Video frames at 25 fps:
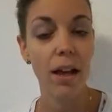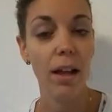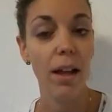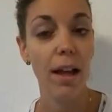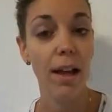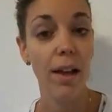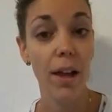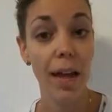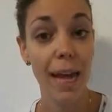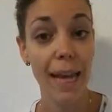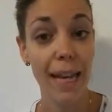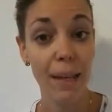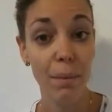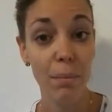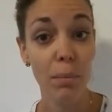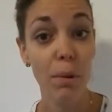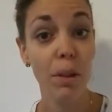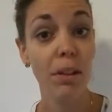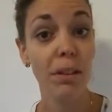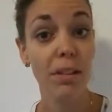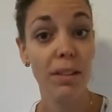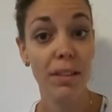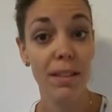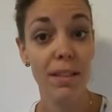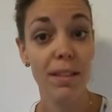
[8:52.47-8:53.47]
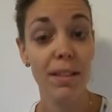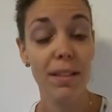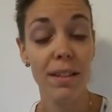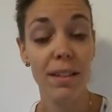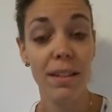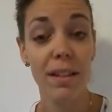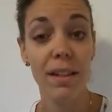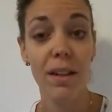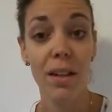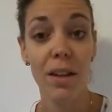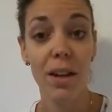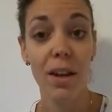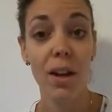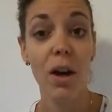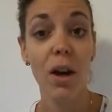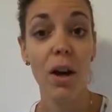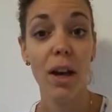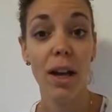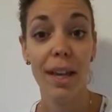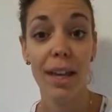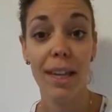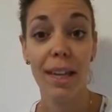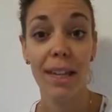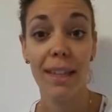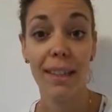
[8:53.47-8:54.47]
animals
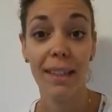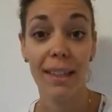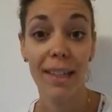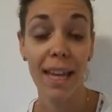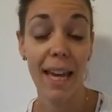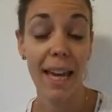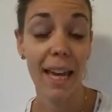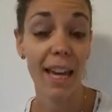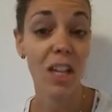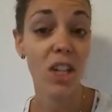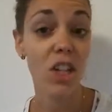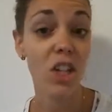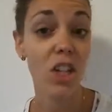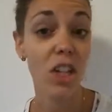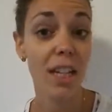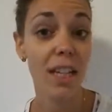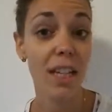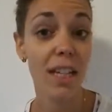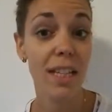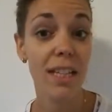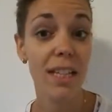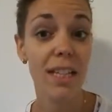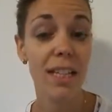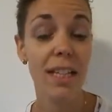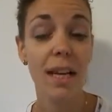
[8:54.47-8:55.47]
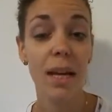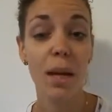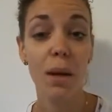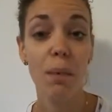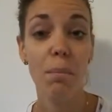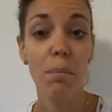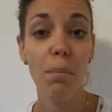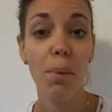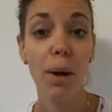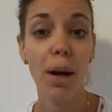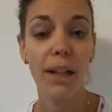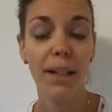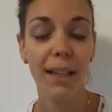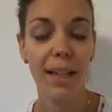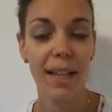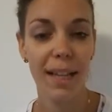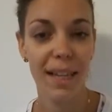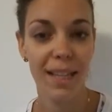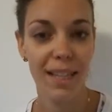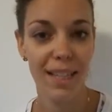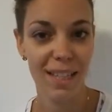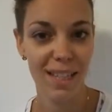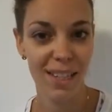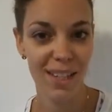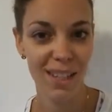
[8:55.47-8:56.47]
in cages, but
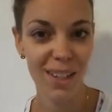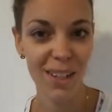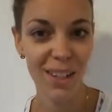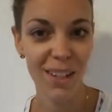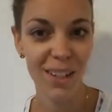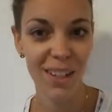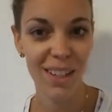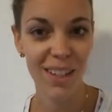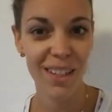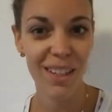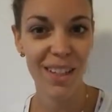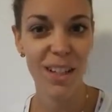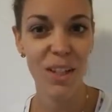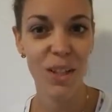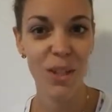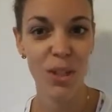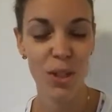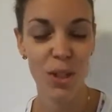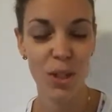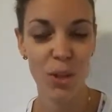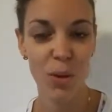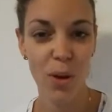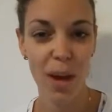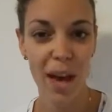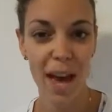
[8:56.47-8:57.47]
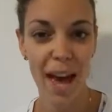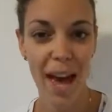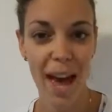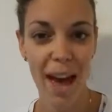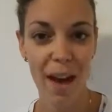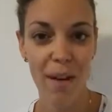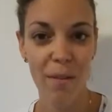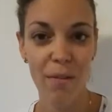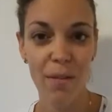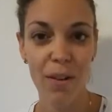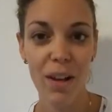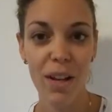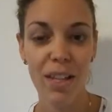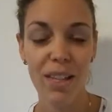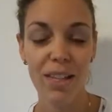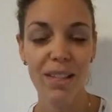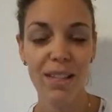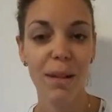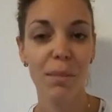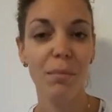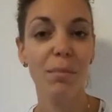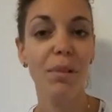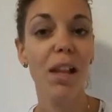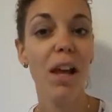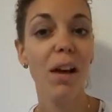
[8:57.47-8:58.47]
it's good to have
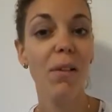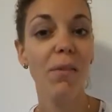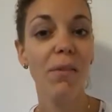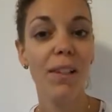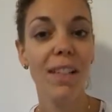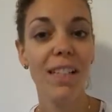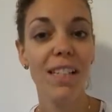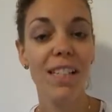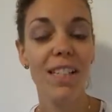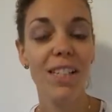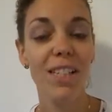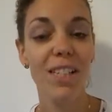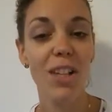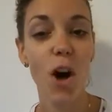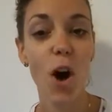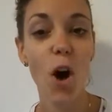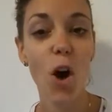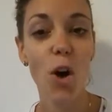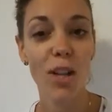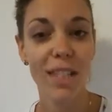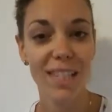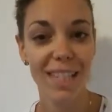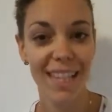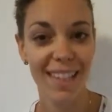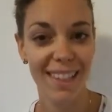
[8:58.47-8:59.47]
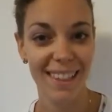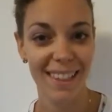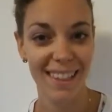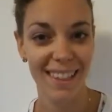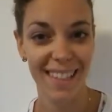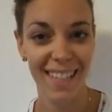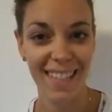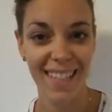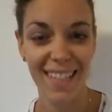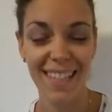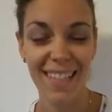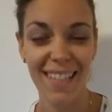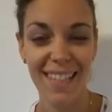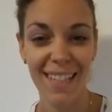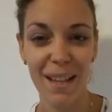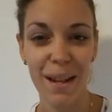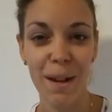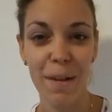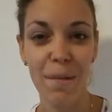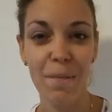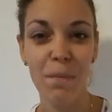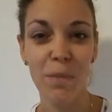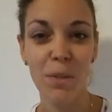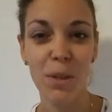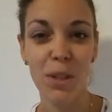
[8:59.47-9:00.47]
some lovely songs at least.
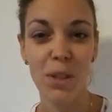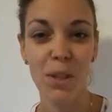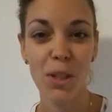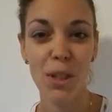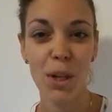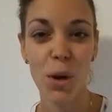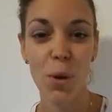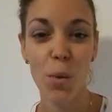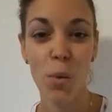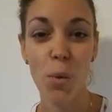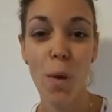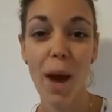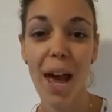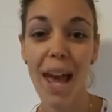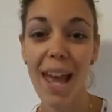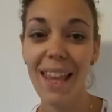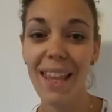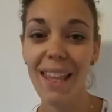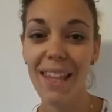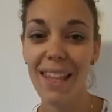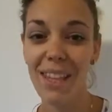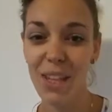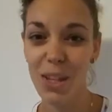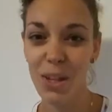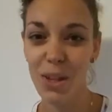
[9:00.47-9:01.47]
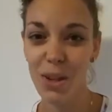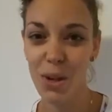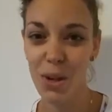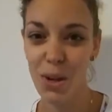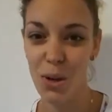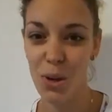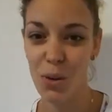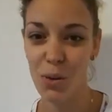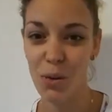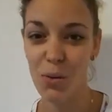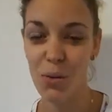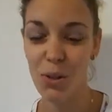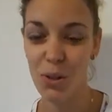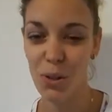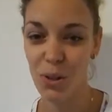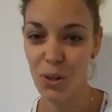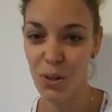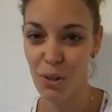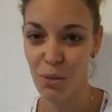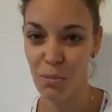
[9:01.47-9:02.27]
So when you go to the